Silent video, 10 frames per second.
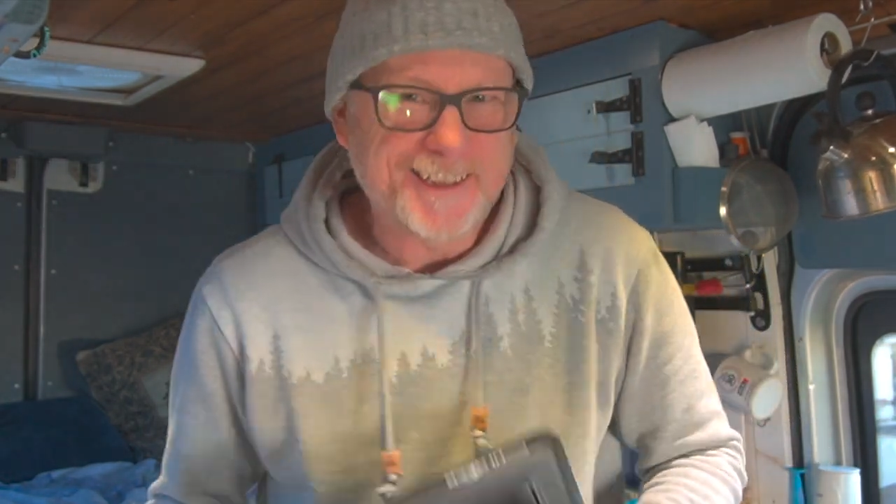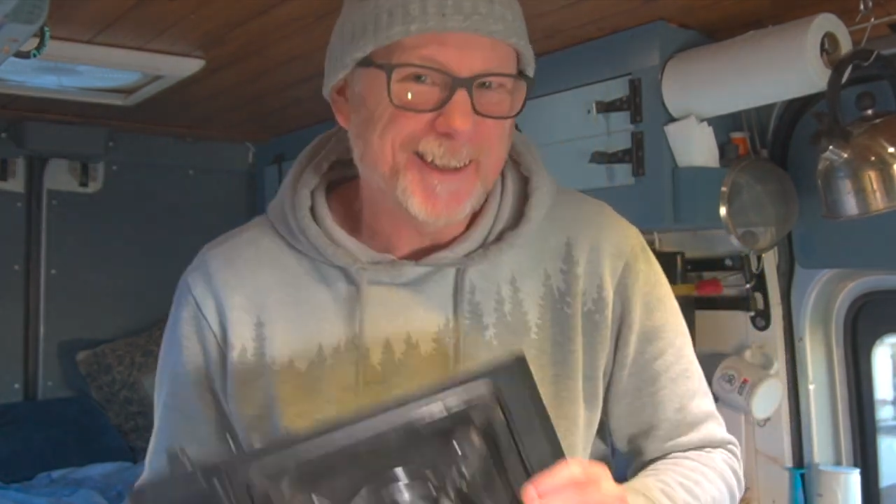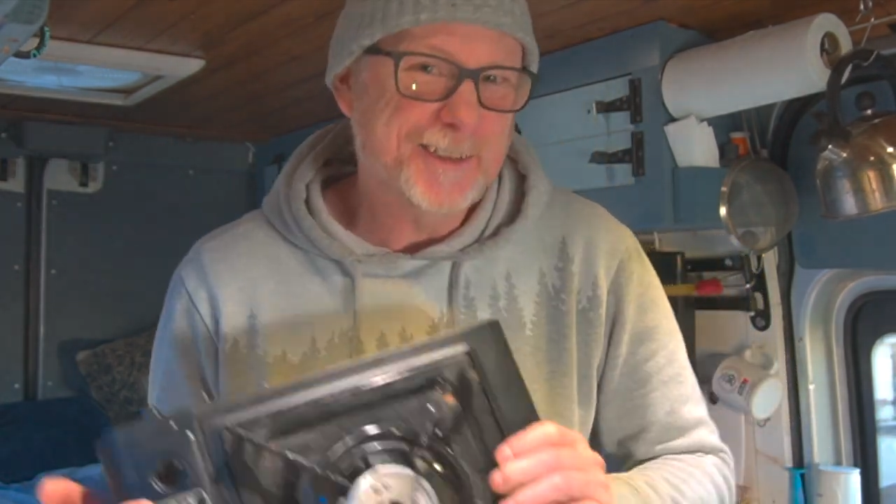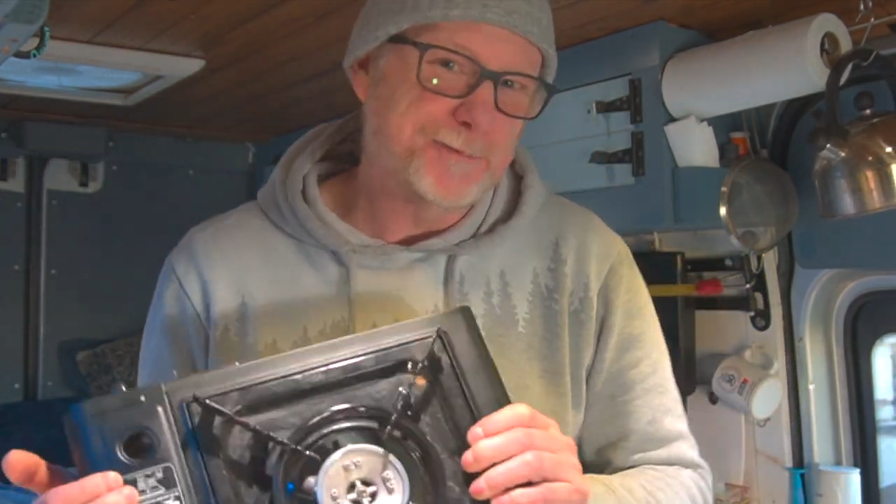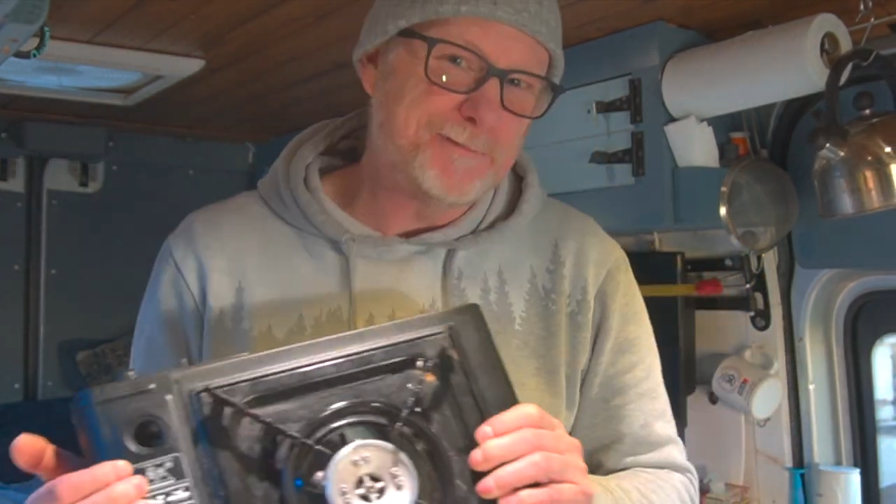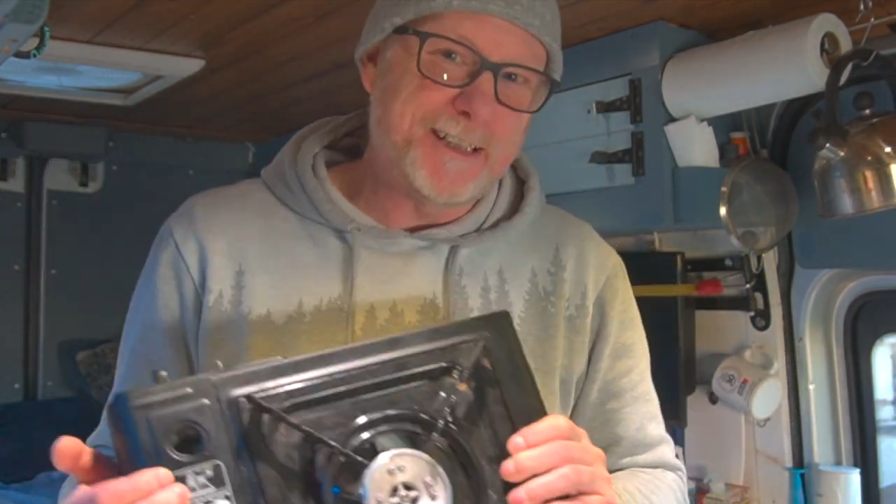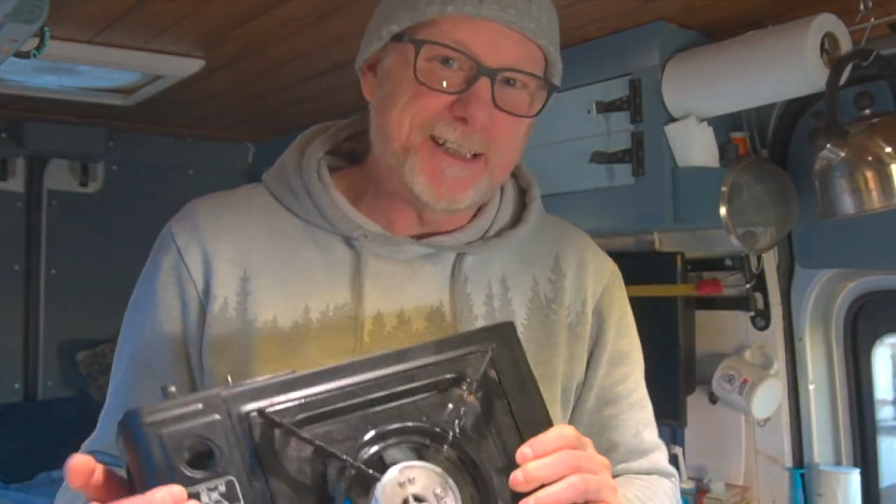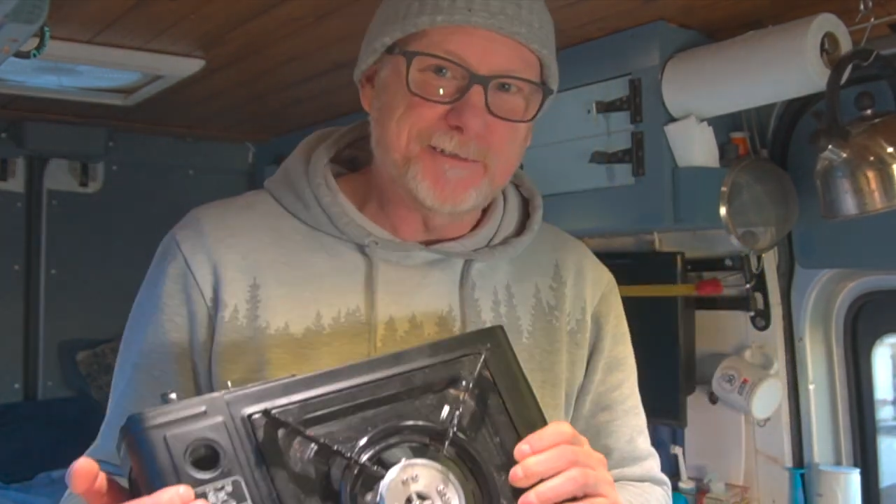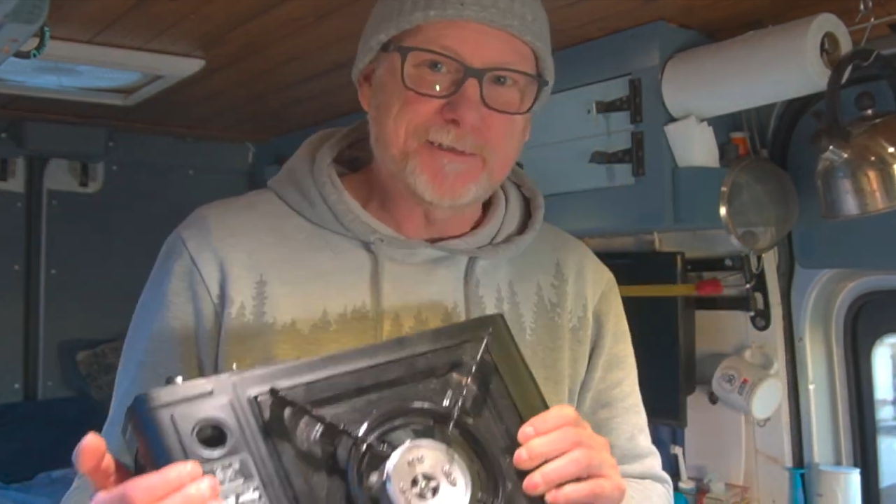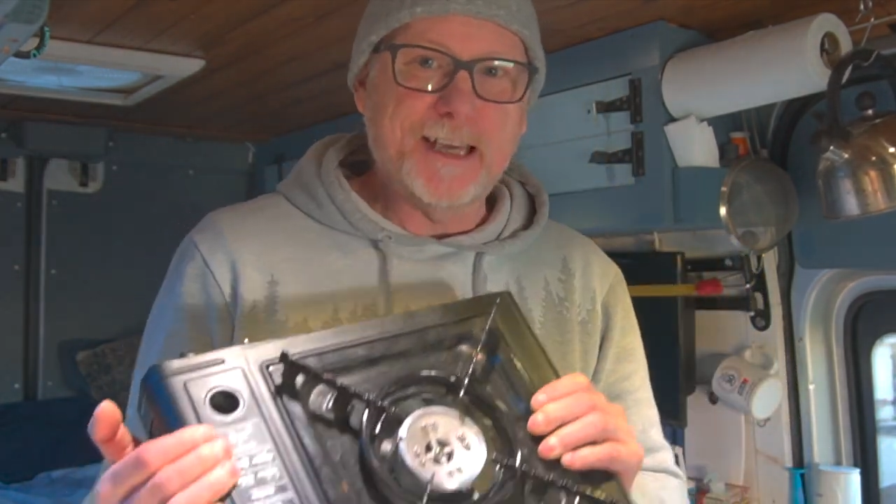case I run
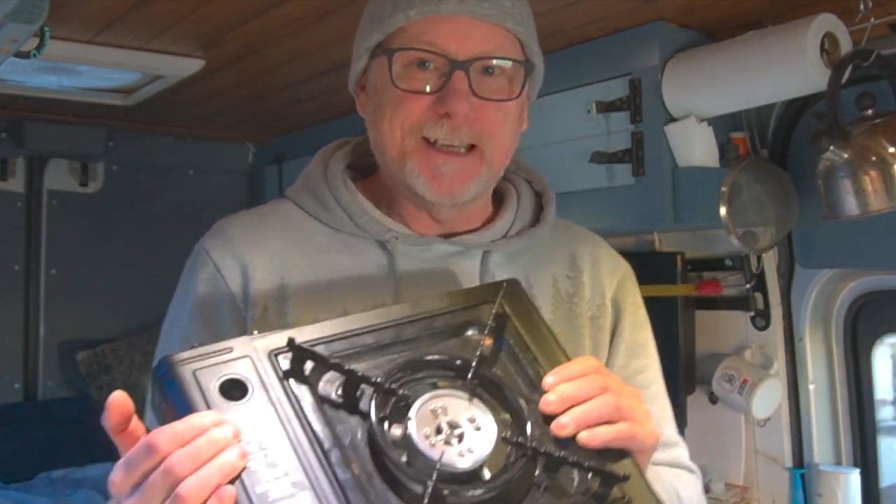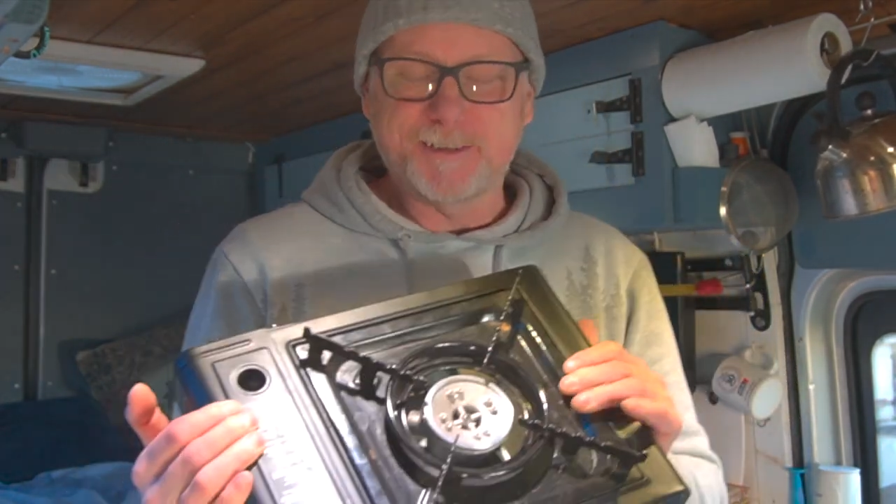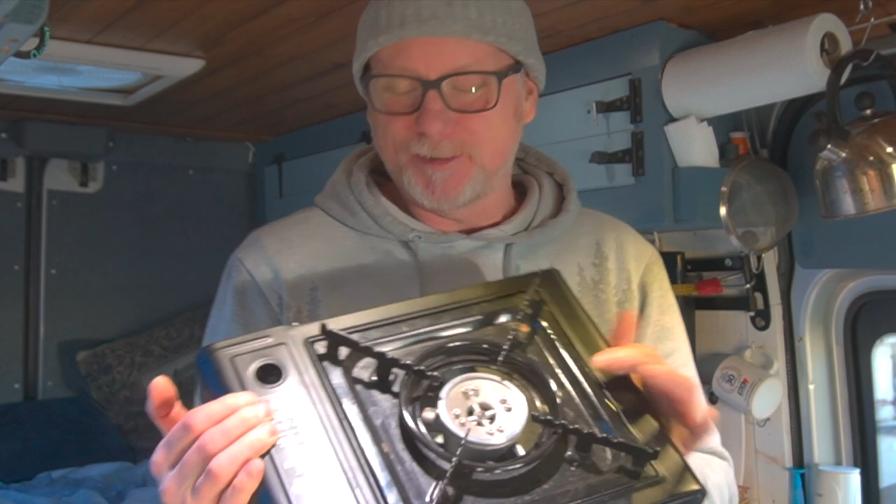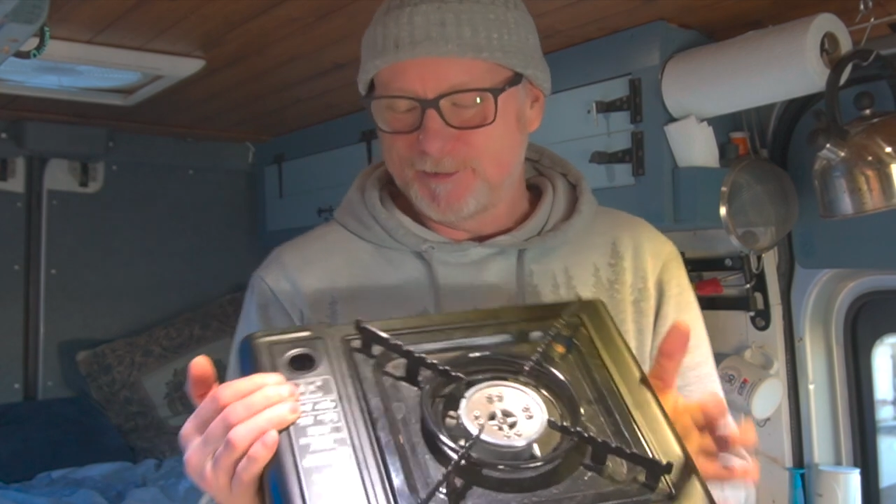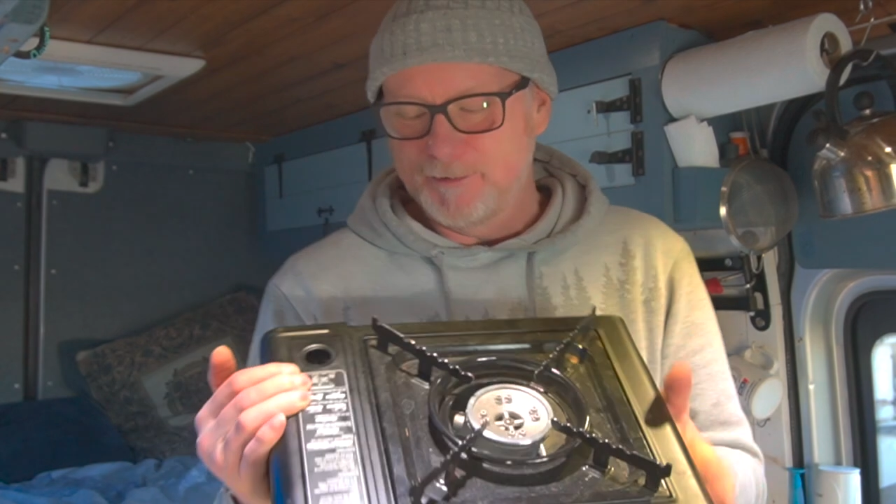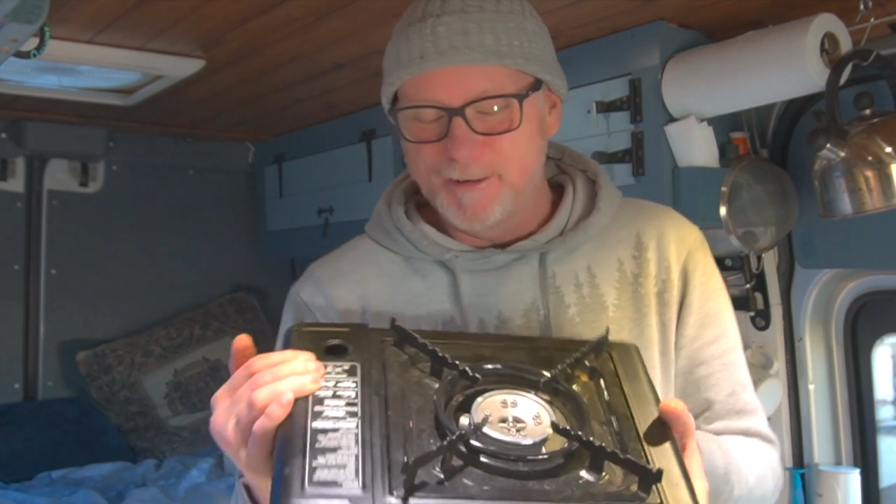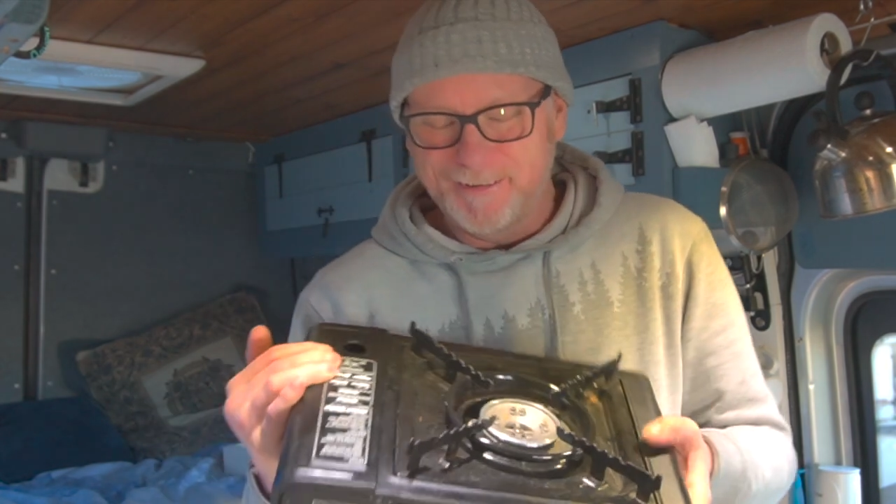out of gas.